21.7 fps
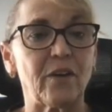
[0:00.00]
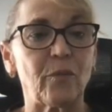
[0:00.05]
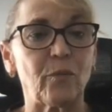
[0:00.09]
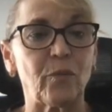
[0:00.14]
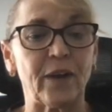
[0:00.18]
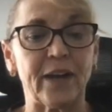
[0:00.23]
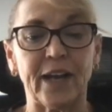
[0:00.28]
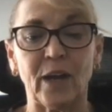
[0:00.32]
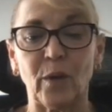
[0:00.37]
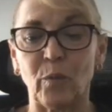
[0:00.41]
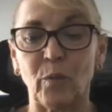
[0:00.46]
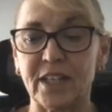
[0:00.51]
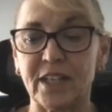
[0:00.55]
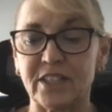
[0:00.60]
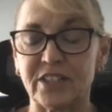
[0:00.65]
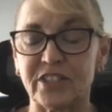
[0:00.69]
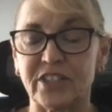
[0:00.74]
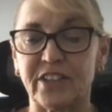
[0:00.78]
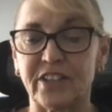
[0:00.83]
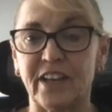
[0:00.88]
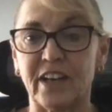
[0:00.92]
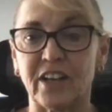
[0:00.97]
when I
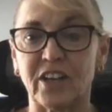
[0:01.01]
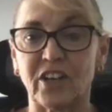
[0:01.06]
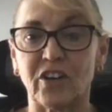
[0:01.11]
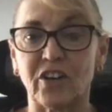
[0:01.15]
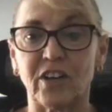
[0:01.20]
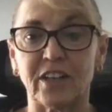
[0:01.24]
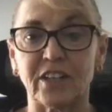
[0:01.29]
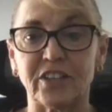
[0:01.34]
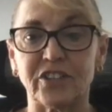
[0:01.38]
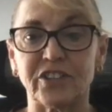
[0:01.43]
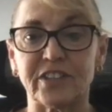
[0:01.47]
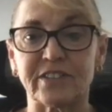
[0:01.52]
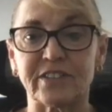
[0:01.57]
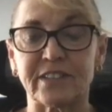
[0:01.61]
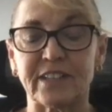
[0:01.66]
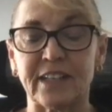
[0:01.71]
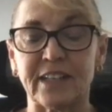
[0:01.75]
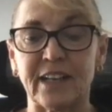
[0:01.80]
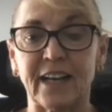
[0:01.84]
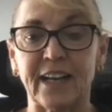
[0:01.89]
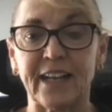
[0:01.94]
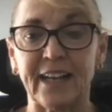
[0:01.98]
went to the oncologist
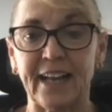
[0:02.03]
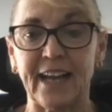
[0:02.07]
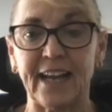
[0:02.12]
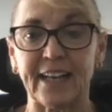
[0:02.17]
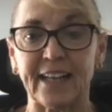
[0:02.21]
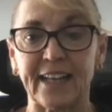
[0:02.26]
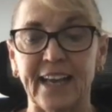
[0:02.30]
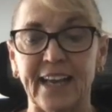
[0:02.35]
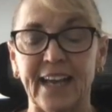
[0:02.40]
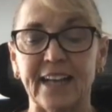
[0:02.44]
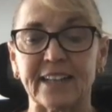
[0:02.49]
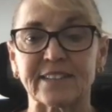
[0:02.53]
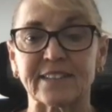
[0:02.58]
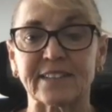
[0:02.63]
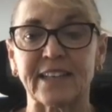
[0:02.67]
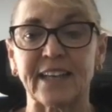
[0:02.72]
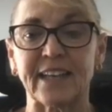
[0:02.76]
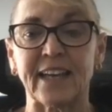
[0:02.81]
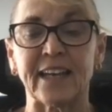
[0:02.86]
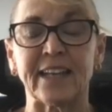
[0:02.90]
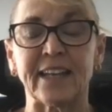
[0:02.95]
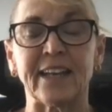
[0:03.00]
and I had a CAT
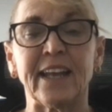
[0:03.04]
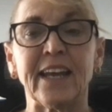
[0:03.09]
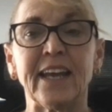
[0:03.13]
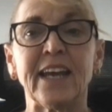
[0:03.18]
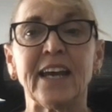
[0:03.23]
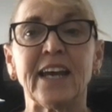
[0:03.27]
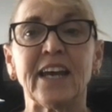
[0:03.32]
scan,